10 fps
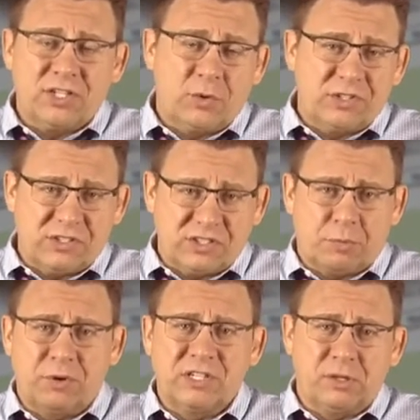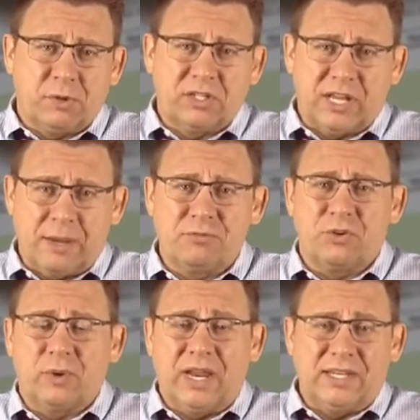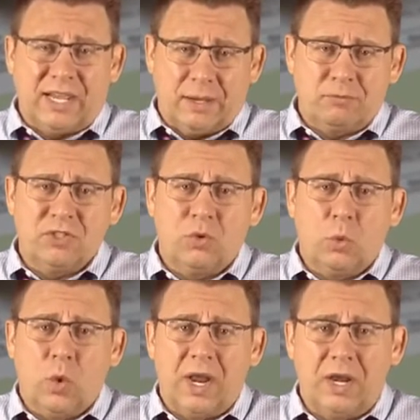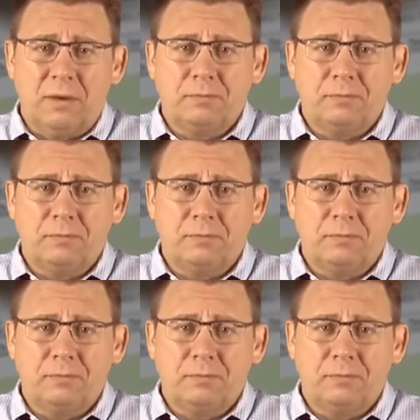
so it's just the principal times the rate times 1.